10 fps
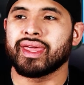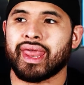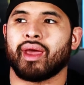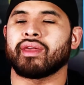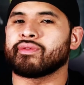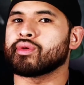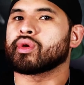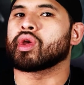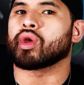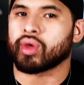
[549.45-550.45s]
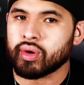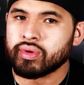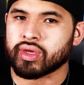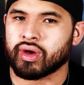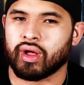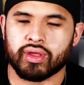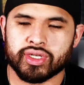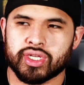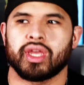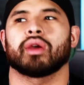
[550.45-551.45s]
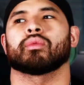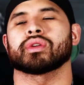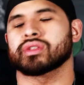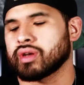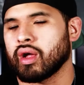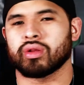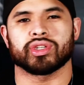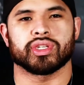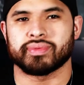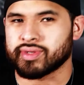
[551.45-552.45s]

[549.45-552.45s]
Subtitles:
Now, if you can go to college with scholarships,